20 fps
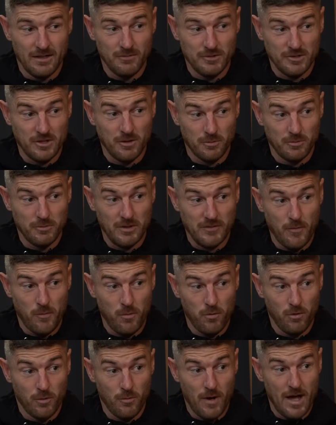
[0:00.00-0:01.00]
Was it
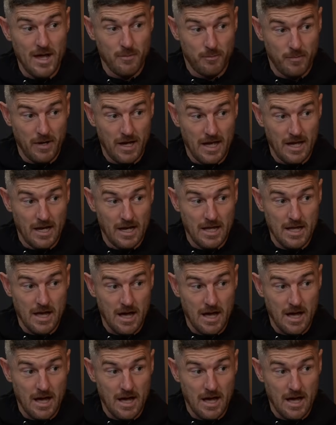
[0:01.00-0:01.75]
Liverpool away at Burnley?